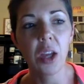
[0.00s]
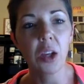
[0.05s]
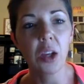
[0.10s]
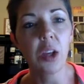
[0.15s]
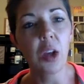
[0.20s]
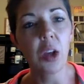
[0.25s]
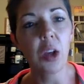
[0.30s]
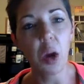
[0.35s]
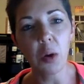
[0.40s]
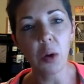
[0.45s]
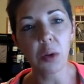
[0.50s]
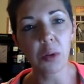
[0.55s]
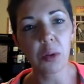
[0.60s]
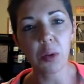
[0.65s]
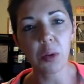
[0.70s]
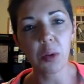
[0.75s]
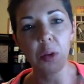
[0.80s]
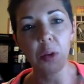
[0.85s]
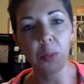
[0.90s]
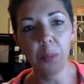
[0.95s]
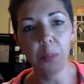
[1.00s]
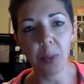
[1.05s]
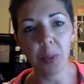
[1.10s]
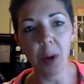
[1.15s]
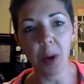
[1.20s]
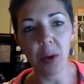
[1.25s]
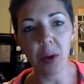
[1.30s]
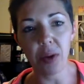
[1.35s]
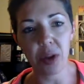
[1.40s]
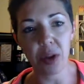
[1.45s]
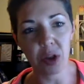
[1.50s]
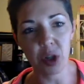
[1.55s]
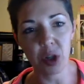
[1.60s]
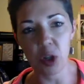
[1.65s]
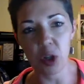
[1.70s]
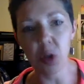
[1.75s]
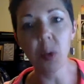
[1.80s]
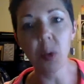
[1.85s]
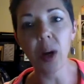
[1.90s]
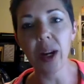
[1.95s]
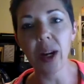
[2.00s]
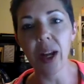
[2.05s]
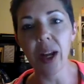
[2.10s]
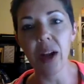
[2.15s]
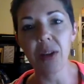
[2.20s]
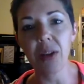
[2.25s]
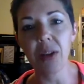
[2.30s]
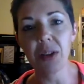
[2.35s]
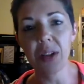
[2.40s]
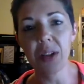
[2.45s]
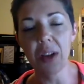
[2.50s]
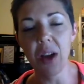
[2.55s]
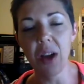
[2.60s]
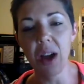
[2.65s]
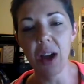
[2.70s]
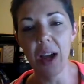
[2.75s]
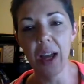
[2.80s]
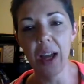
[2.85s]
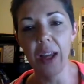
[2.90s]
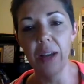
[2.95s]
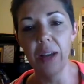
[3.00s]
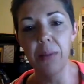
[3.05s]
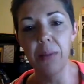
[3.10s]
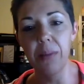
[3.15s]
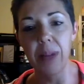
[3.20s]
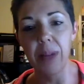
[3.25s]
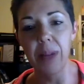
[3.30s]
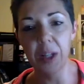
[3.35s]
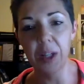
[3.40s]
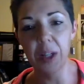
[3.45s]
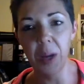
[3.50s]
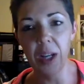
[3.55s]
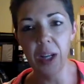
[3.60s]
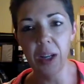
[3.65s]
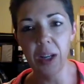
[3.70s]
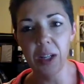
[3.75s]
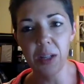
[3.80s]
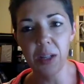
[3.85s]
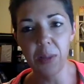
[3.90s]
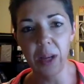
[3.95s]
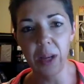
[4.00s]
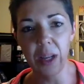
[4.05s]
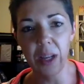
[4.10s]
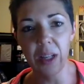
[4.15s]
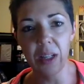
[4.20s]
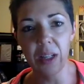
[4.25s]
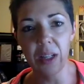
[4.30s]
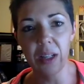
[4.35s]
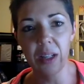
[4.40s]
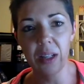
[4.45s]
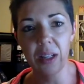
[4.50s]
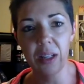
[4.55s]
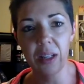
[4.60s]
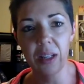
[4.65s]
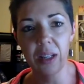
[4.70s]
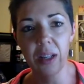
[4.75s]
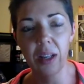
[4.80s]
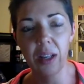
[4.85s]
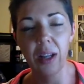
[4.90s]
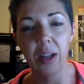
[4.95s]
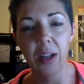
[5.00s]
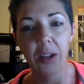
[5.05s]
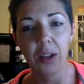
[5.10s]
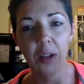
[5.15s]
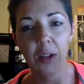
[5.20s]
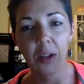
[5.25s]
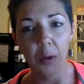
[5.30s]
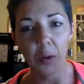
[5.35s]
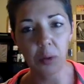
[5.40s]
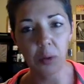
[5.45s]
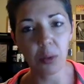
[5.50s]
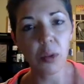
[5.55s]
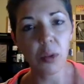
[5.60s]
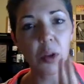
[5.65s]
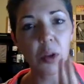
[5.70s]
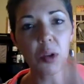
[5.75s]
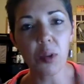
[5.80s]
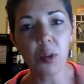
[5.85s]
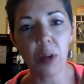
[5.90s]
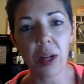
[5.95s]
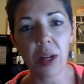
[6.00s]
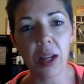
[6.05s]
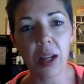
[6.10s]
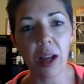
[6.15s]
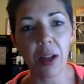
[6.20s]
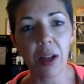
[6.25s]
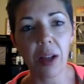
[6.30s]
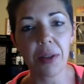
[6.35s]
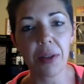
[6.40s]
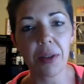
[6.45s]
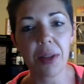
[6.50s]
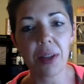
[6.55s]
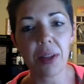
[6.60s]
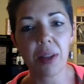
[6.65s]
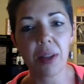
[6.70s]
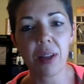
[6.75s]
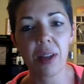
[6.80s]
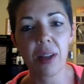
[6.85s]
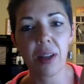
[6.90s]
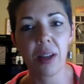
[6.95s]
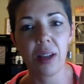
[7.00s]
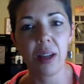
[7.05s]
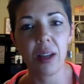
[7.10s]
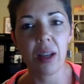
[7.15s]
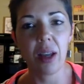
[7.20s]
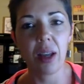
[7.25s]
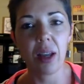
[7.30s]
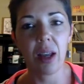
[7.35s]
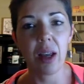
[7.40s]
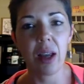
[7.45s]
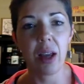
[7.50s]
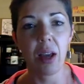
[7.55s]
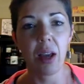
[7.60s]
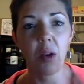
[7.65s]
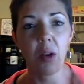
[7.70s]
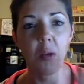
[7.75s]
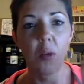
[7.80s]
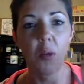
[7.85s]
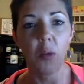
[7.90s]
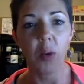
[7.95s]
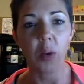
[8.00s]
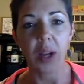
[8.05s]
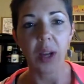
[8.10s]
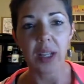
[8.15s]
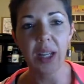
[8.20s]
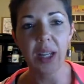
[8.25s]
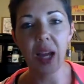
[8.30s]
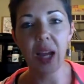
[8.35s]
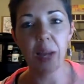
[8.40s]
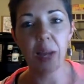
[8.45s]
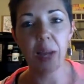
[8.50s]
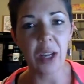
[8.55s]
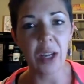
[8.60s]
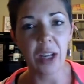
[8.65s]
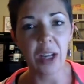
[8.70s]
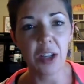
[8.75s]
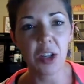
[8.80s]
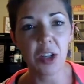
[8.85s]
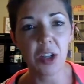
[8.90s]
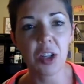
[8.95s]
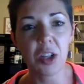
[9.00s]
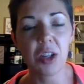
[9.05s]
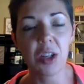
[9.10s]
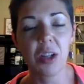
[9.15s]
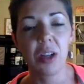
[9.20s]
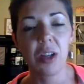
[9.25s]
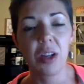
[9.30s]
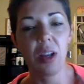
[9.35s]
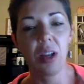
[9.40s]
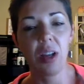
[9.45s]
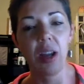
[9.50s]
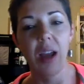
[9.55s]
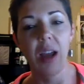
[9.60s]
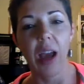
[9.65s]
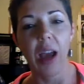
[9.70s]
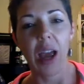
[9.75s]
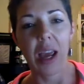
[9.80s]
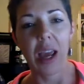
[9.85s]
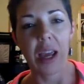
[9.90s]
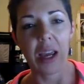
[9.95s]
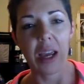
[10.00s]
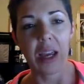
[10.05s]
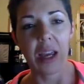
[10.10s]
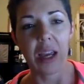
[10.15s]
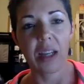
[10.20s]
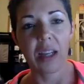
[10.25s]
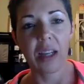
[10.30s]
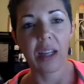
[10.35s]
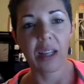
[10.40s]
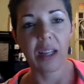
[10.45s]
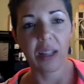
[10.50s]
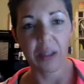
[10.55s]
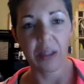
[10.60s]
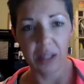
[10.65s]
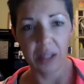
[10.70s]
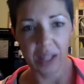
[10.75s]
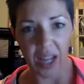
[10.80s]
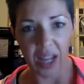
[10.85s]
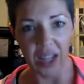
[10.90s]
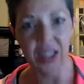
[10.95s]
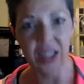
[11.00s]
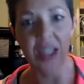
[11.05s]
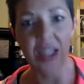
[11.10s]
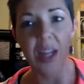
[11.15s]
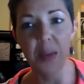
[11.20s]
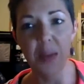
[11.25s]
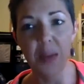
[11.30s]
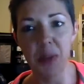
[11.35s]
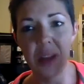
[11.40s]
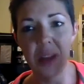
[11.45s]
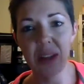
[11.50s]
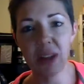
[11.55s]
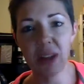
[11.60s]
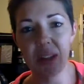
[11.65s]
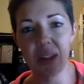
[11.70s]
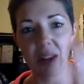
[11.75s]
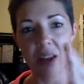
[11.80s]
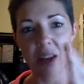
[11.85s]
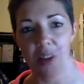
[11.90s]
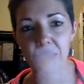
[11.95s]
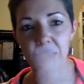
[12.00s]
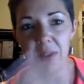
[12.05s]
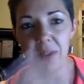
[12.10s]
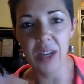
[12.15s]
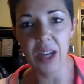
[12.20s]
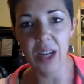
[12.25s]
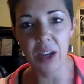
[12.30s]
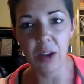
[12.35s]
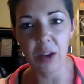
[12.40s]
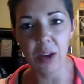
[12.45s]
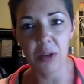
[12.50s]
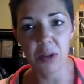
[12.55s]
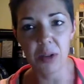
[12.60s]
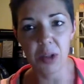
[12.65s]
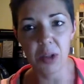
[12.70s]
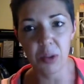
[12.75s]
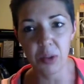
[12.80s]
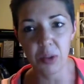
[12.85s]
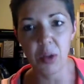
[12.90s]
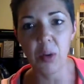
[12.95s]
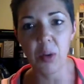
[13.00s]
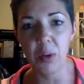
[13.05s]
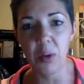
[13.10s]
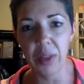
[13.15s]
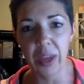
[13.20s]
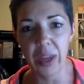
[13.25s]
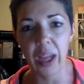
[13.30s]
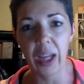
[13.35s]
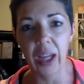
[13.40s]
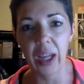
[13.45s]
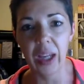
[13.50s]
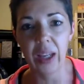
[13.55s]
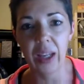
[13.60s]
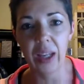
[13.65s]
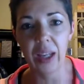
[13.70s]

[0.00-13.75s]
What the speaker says: go through both. There's 2 workouts on Beachbody On Demand. Go through those workouts 1 time each and take snippets of videos through the whole thing.